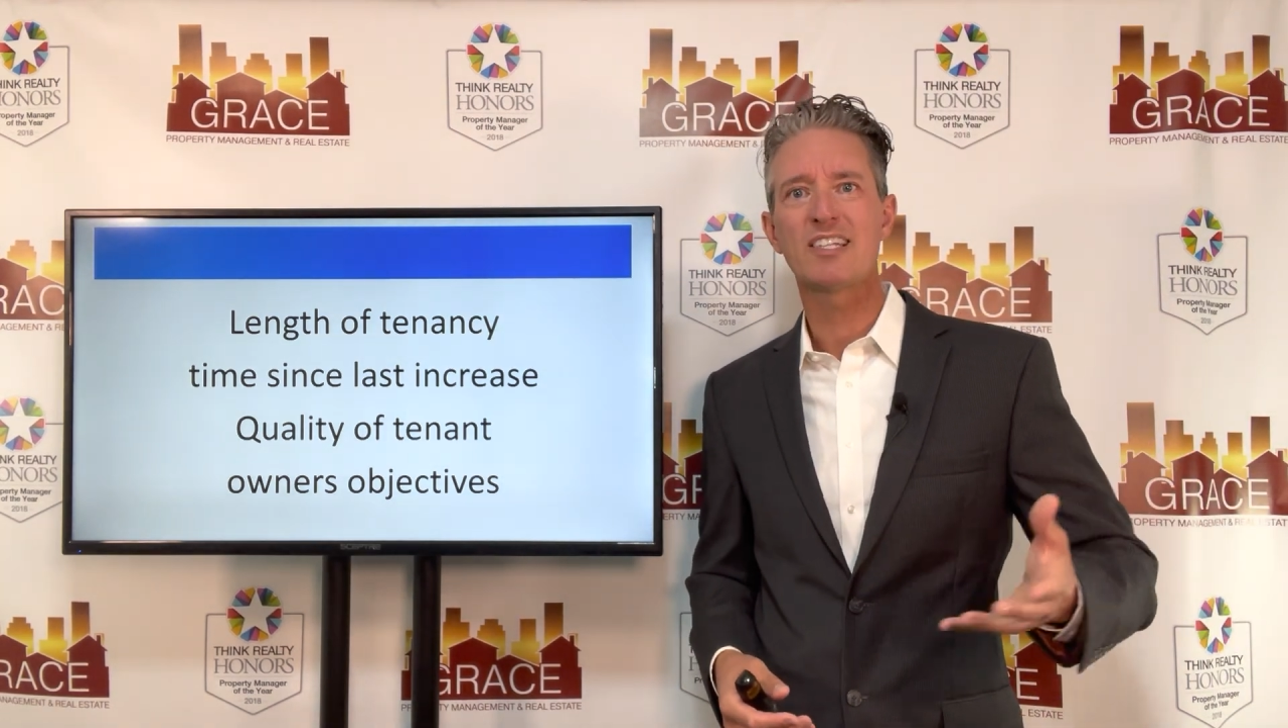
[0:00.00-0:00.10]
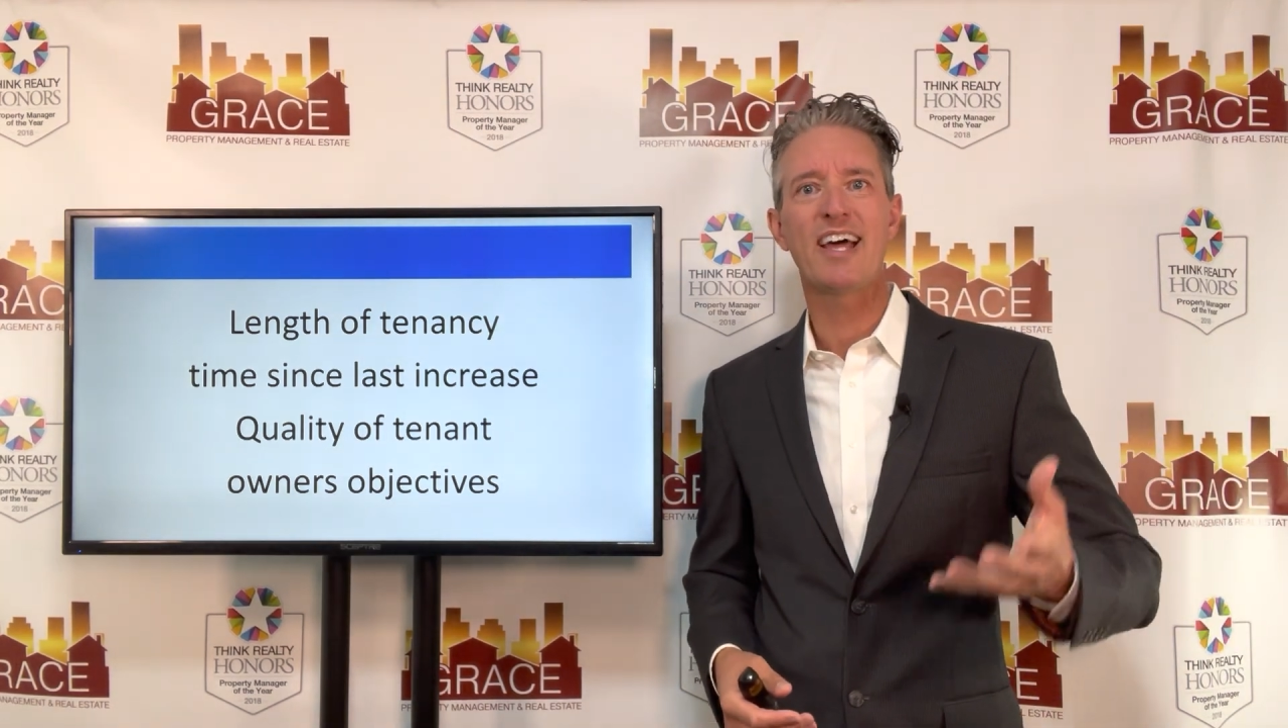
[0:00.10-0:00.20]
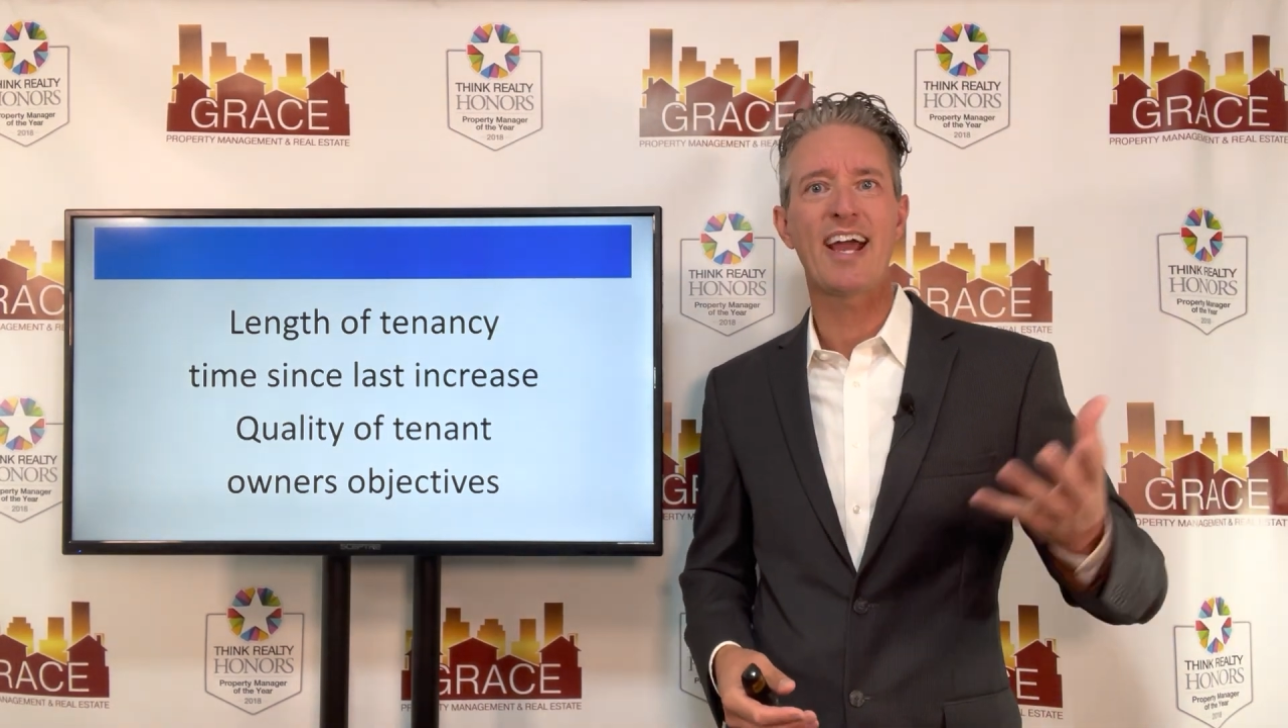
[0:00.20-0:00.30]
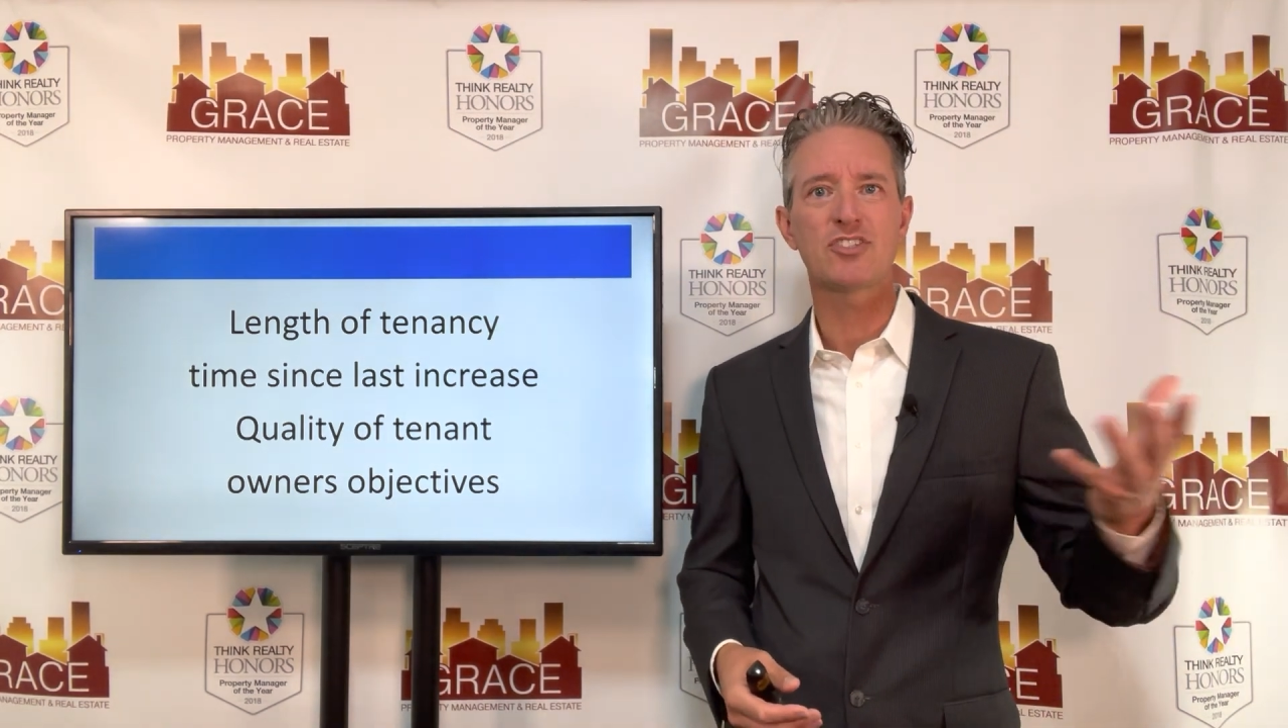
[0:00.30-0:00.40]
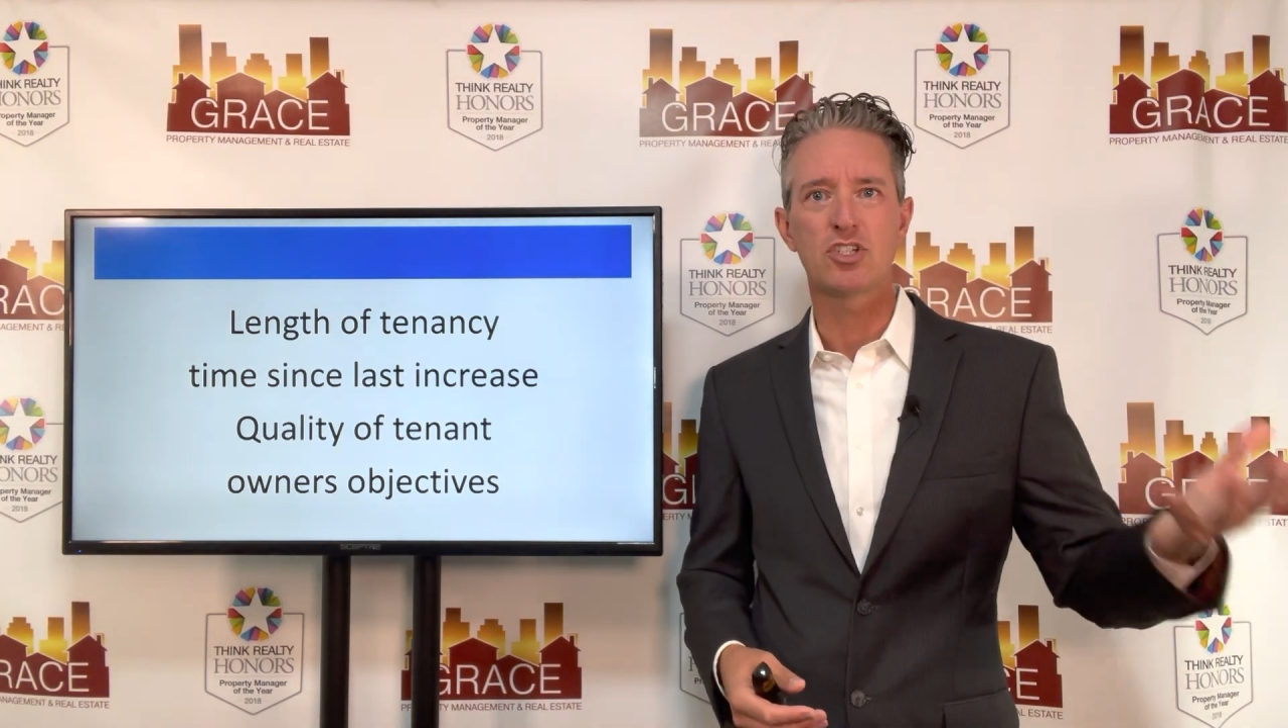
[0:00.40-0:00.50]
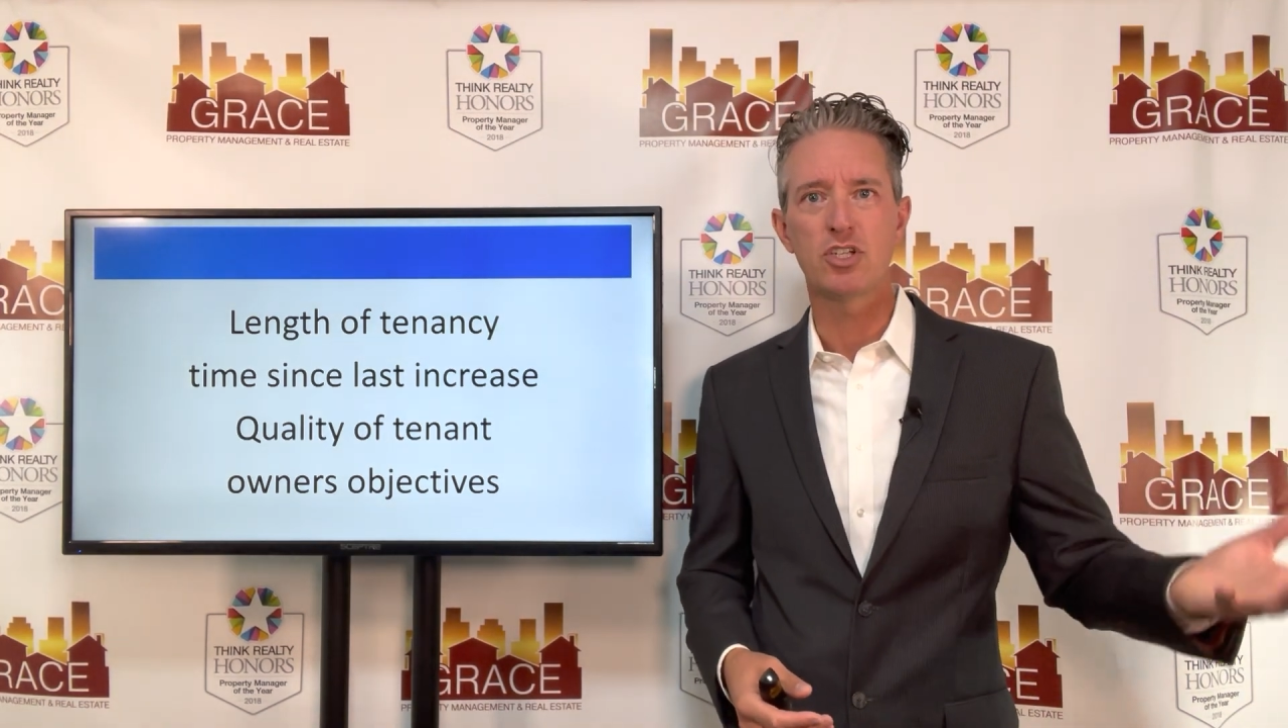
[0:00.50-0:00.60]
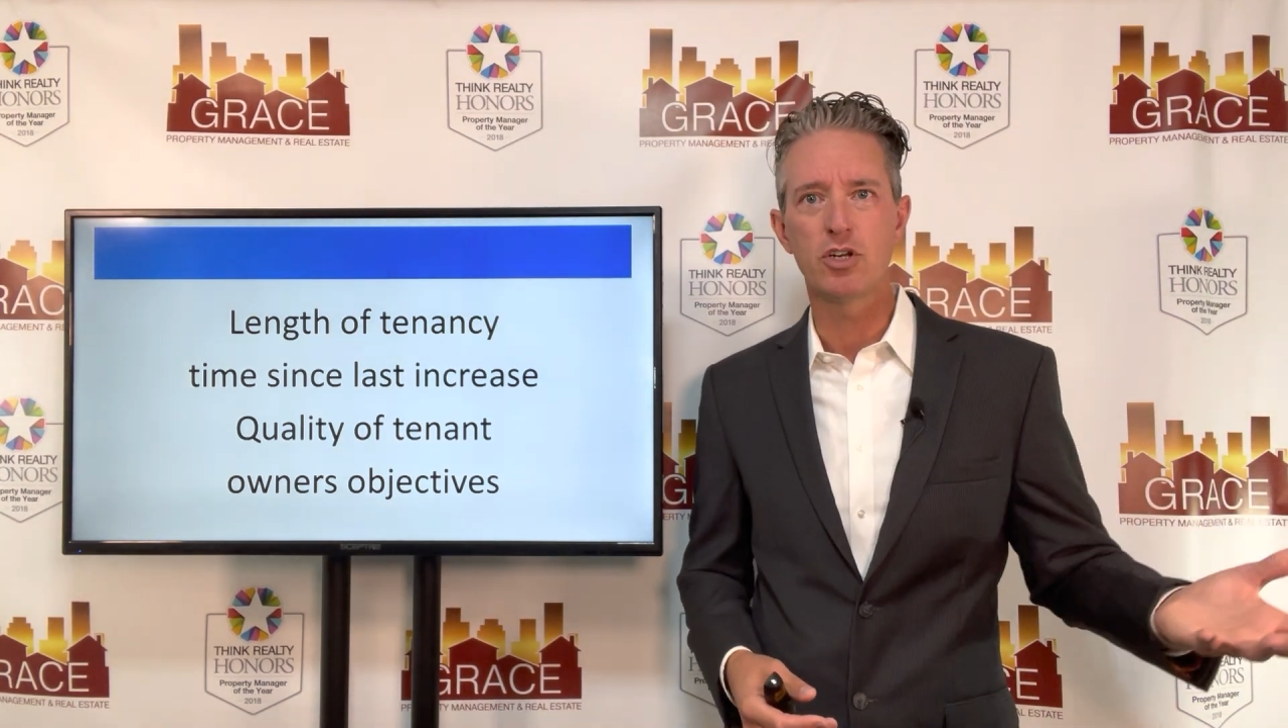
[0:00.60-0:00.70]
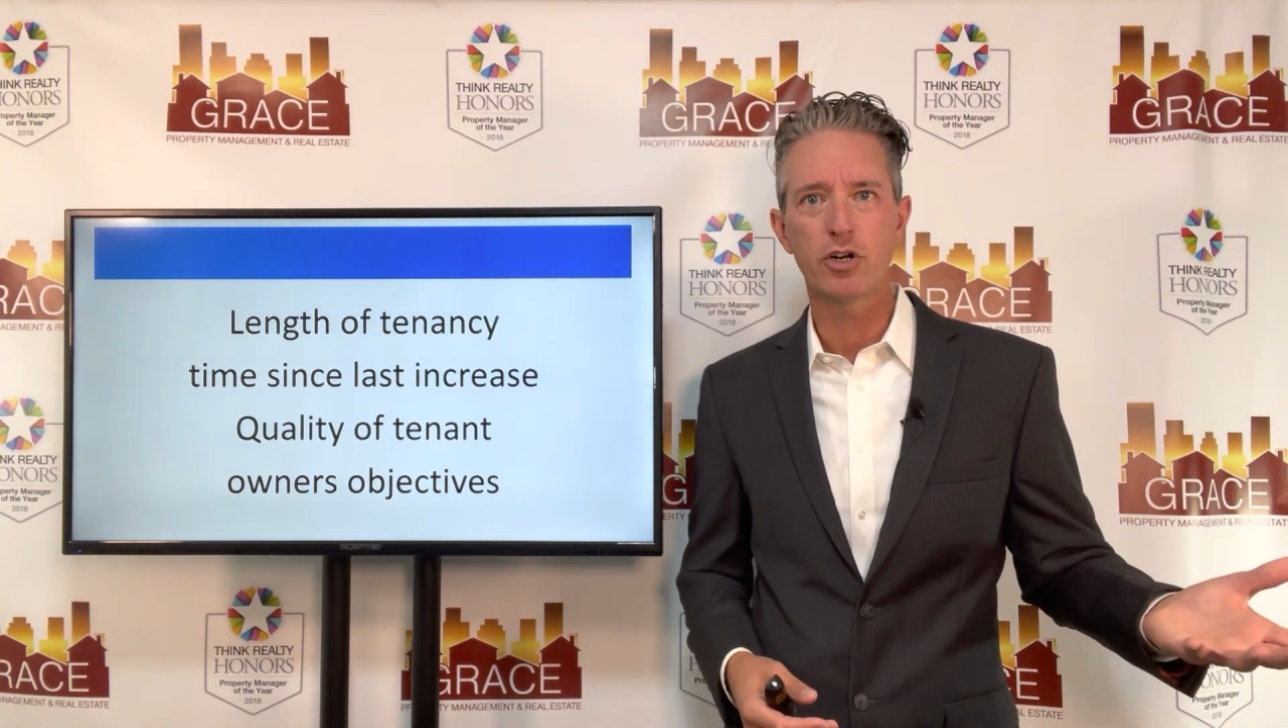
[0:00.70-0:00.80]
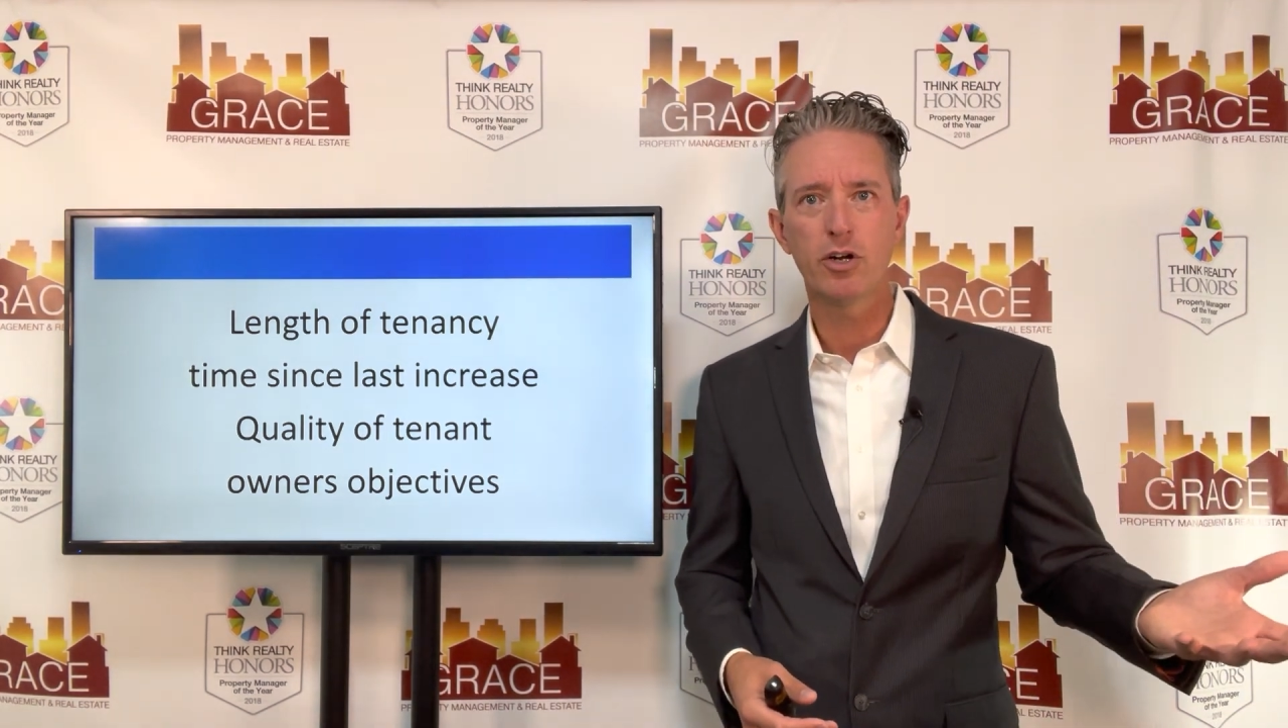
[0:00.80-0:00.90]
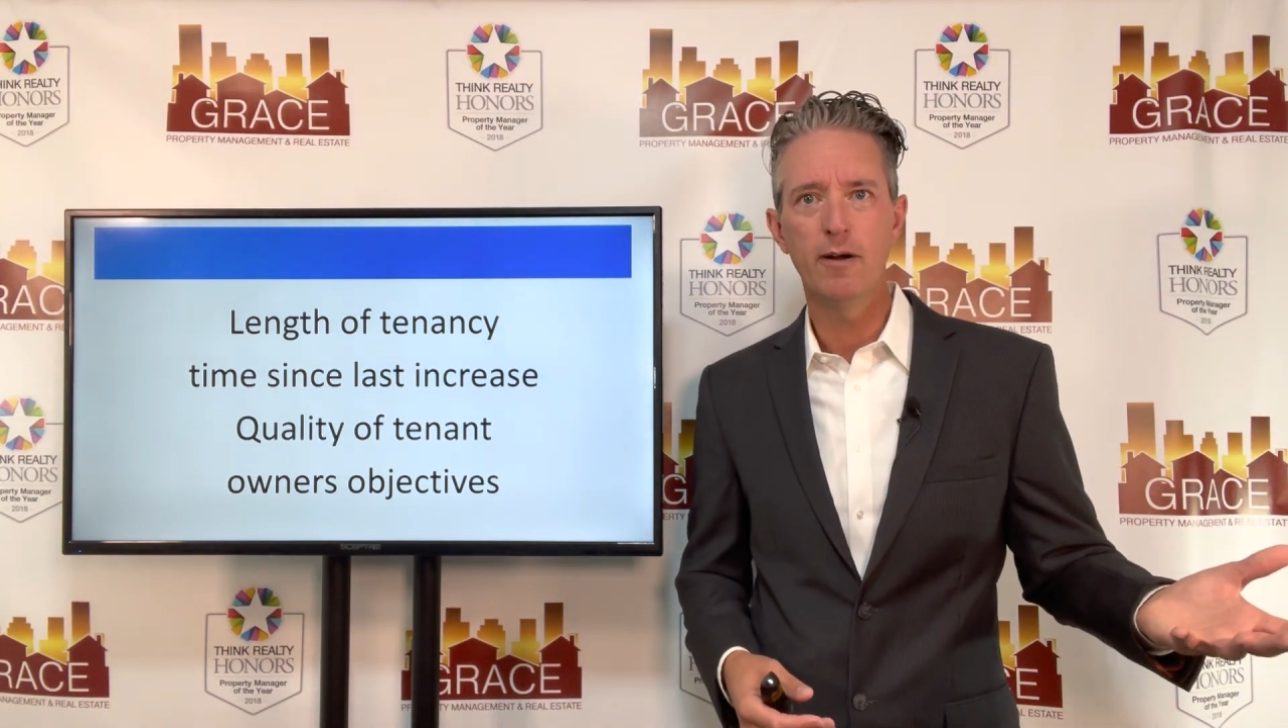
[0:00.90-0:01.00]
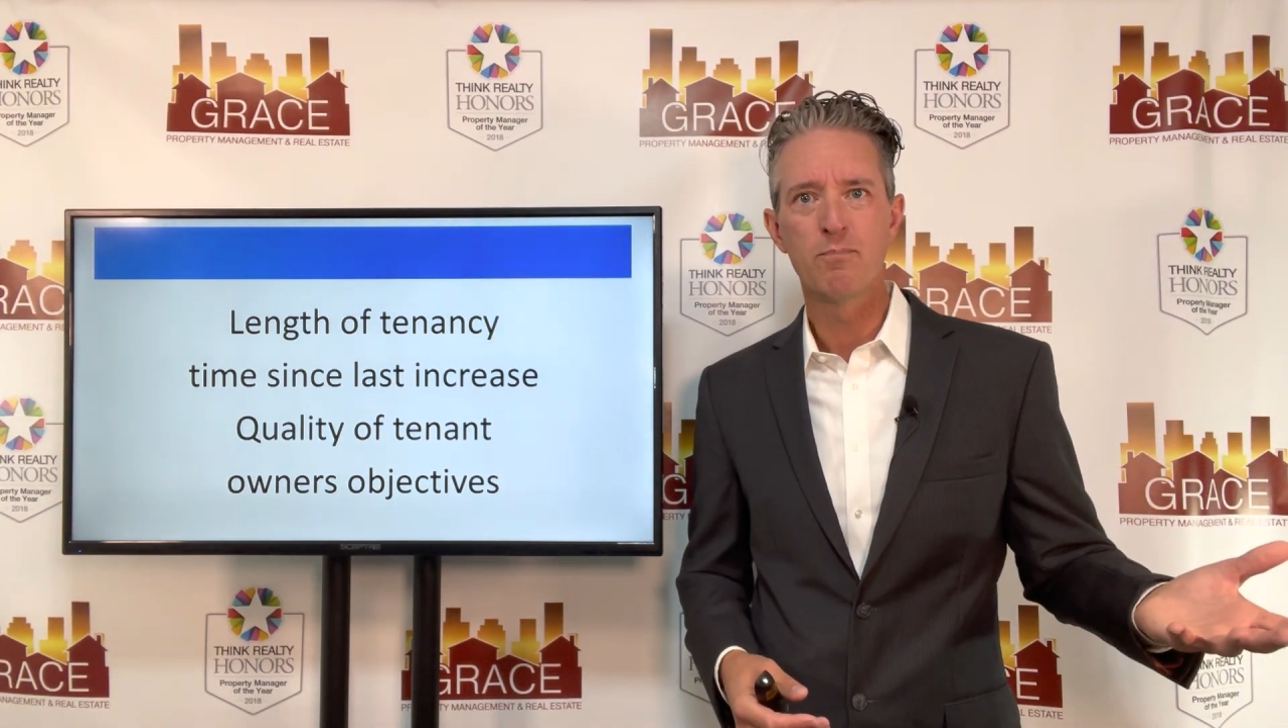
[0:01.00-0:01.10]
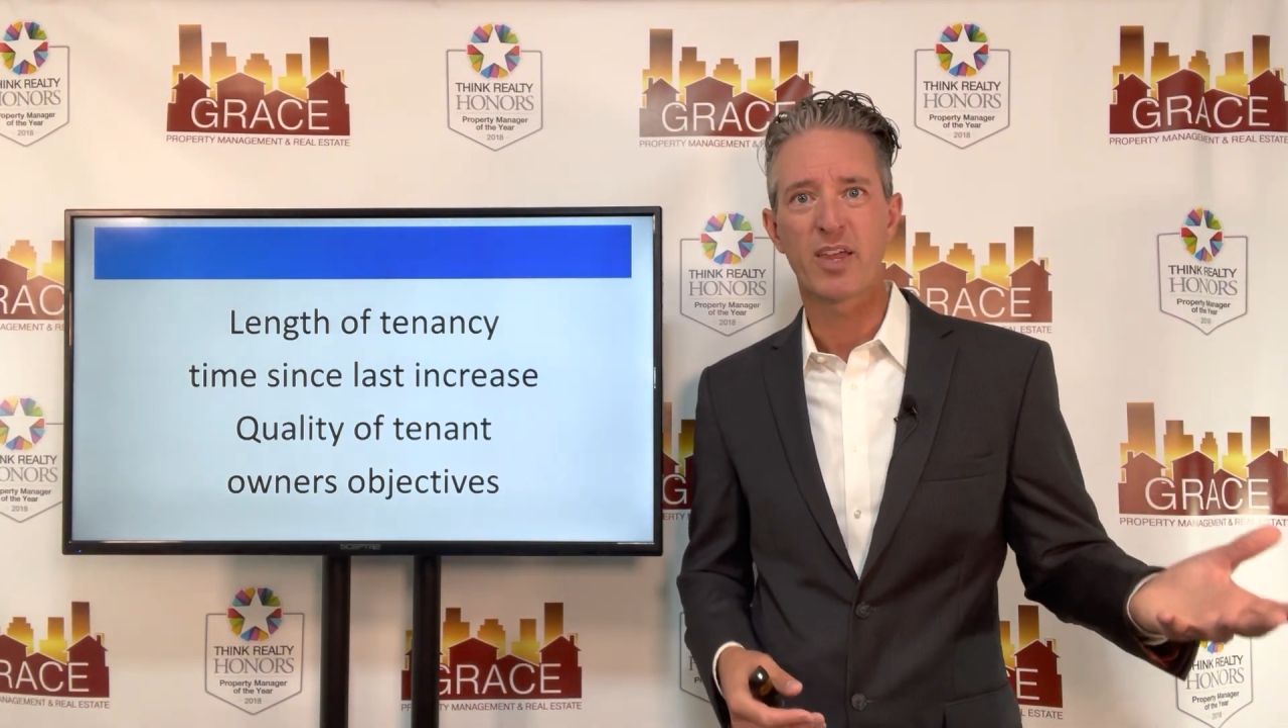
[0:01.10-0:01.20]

last year,